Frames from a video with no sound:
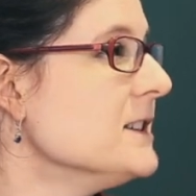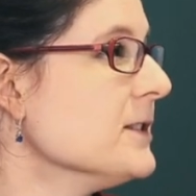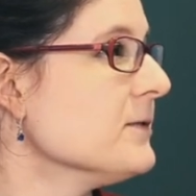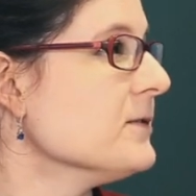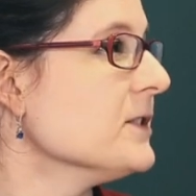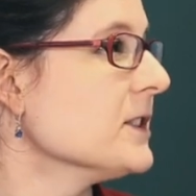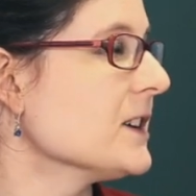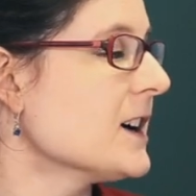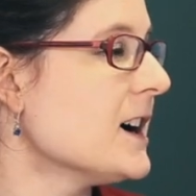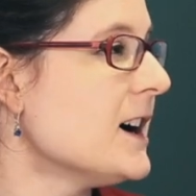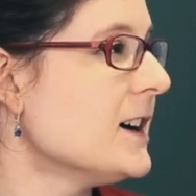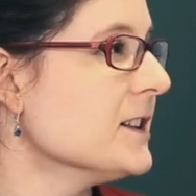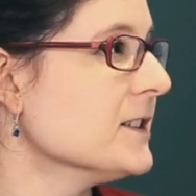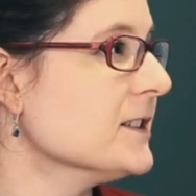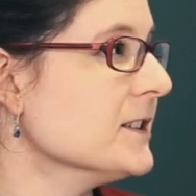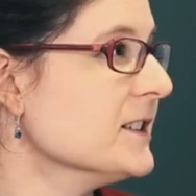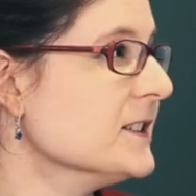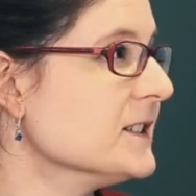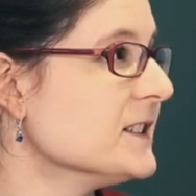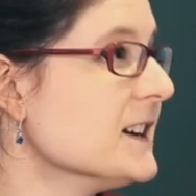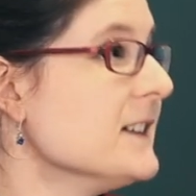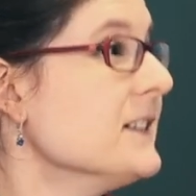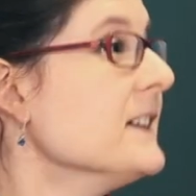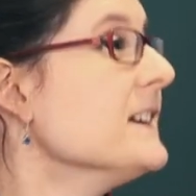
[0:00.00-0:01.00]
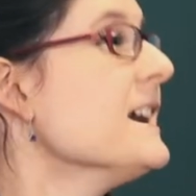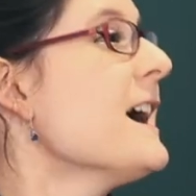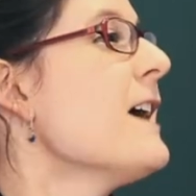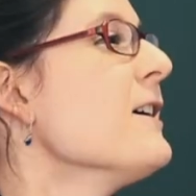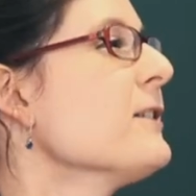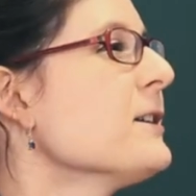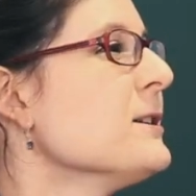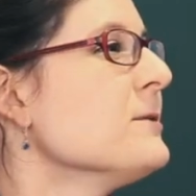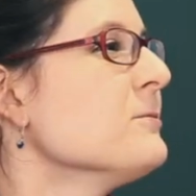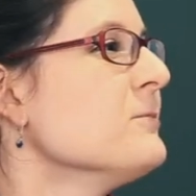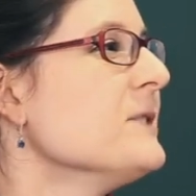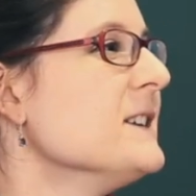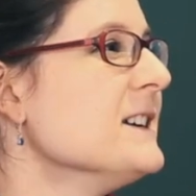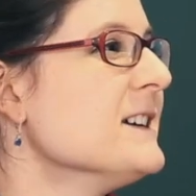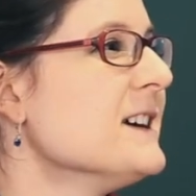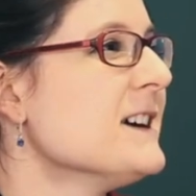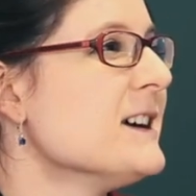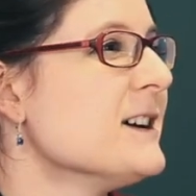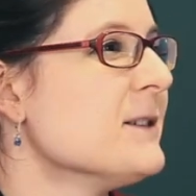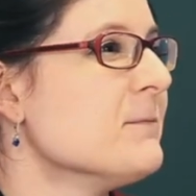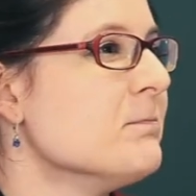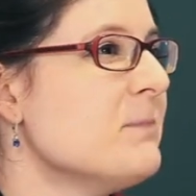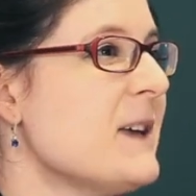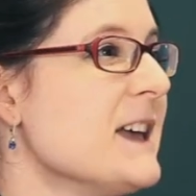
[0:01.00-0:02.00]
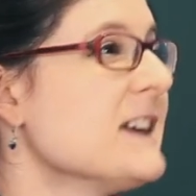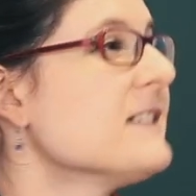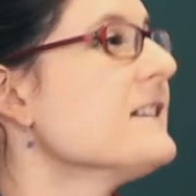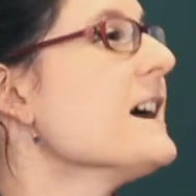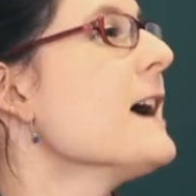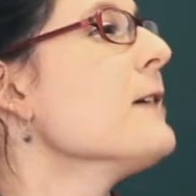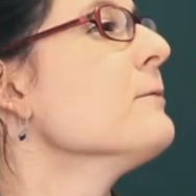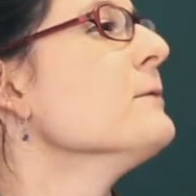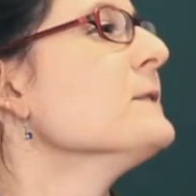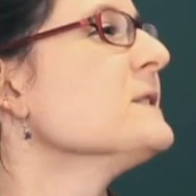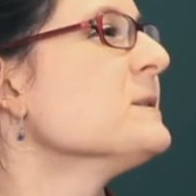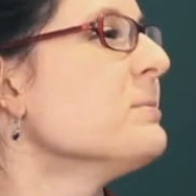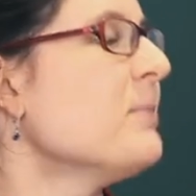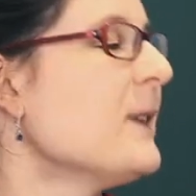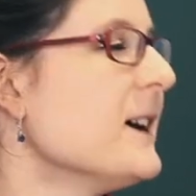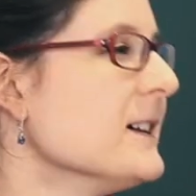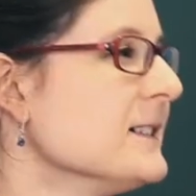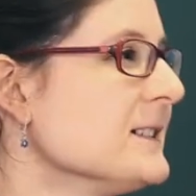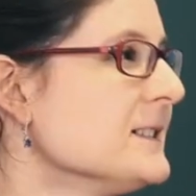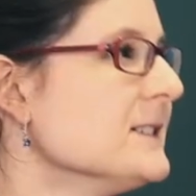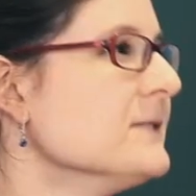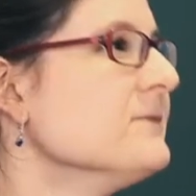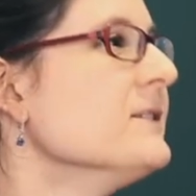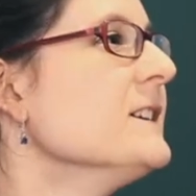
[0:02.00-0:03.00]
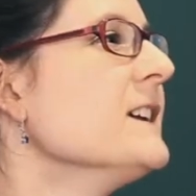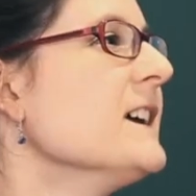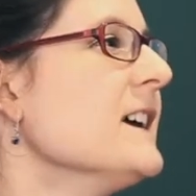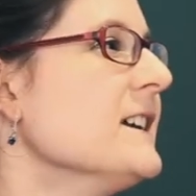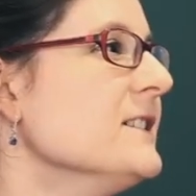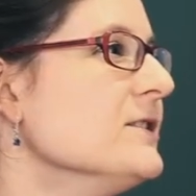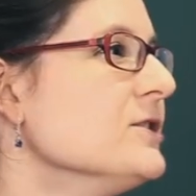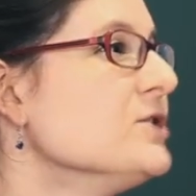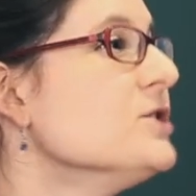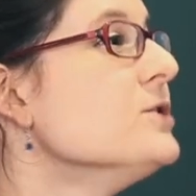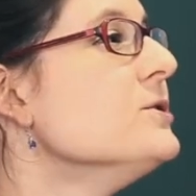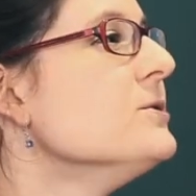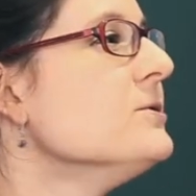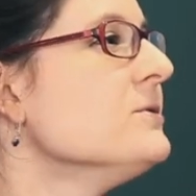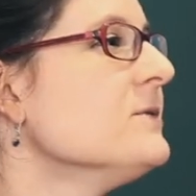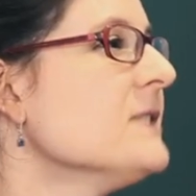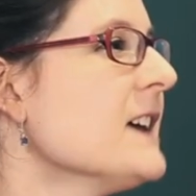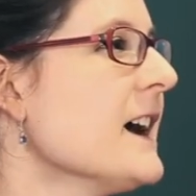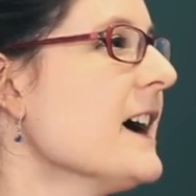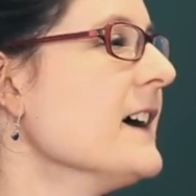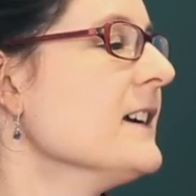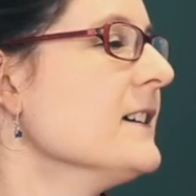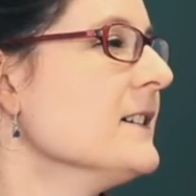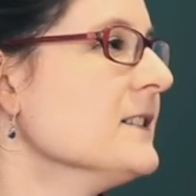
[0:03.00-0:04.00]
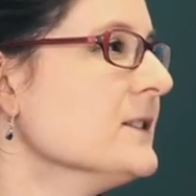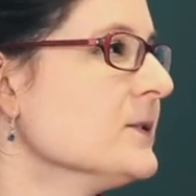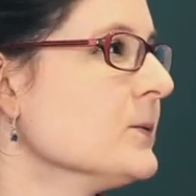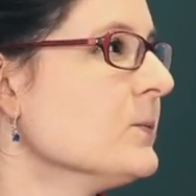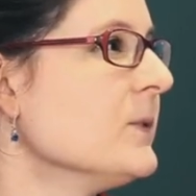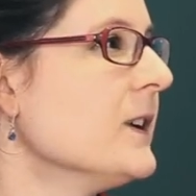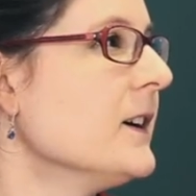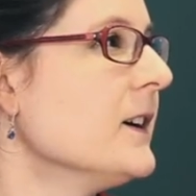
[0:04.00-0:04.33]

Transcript: different colors, and then how can we make that responsive and, and tune that as